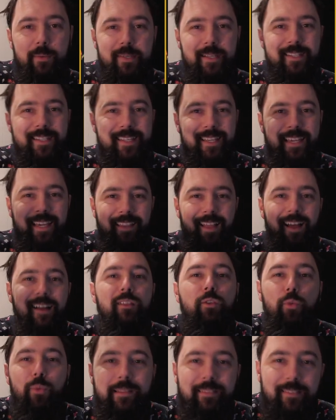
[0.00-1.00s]
Zilliqa,
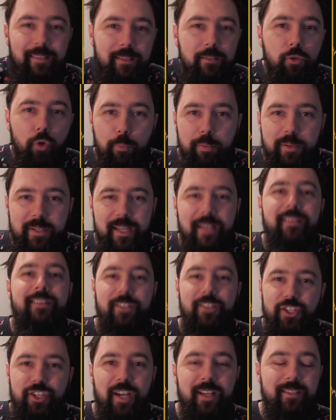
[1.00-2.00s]
22%
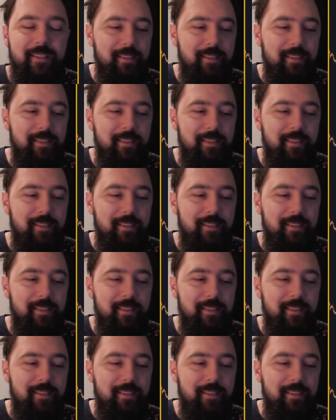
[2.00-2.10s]
just